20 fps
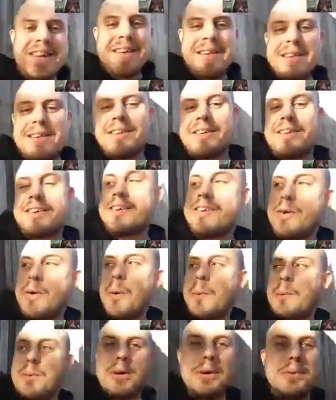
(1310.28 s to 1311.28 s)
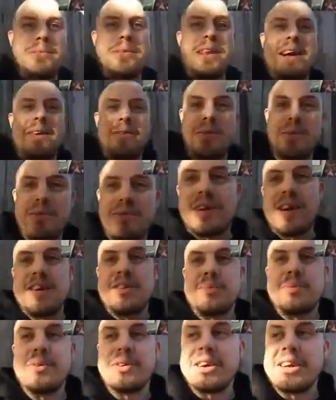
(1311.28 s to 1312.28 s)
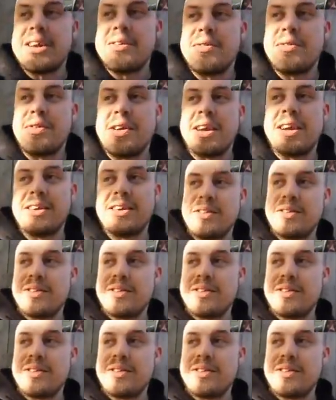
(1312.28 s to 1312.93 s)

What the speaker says: You all put him down on Facebook and everything.